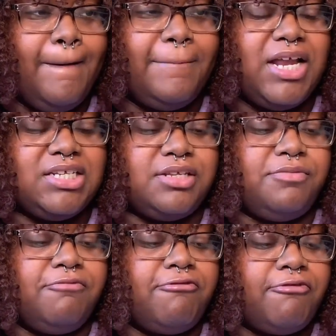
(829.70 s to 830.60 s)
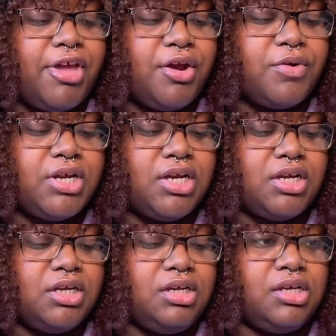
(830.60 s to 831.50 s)
but it's in
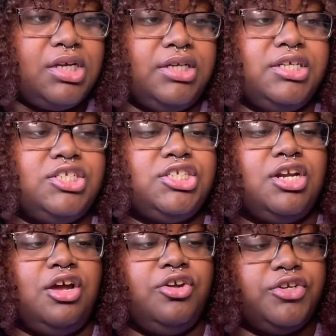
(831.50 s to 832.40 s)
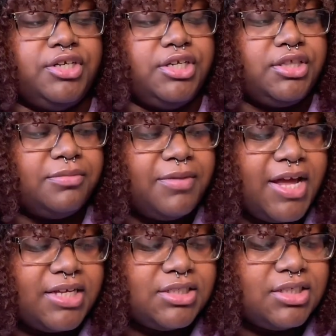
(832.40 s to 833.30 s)
very good condition underneath the
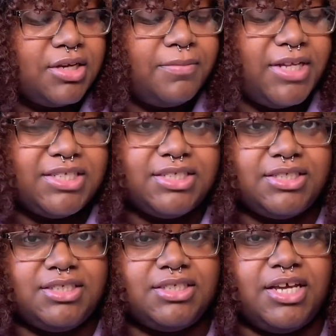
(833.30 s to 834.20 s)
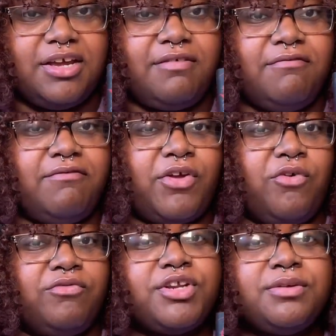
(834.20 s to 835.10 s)
plastic. Plus it's this like
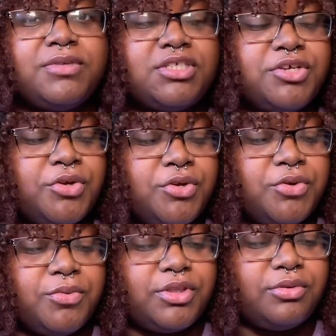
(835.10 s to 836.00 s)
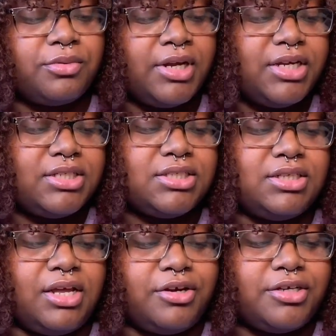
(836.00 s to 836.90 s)
velvety material with the raised
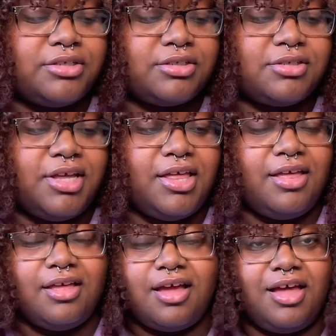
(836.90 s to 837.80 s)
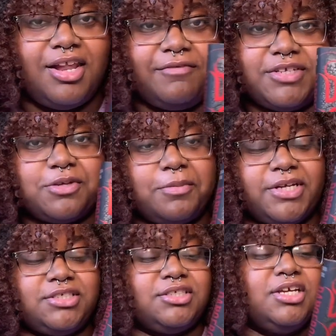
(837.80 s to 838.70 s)
letters. I love it so
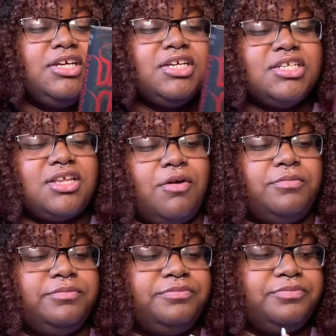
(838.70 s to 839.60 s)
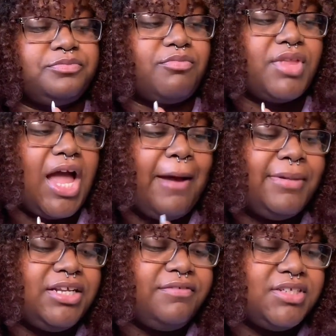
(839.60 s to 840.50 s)
much. So I
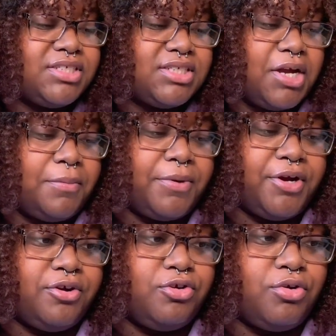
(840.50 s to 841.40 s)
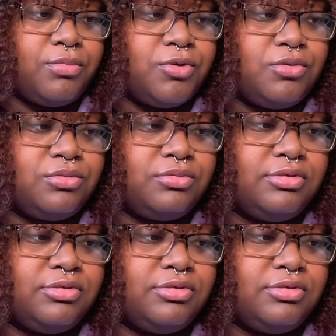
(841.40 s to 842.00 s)
believe this is like a paranormal,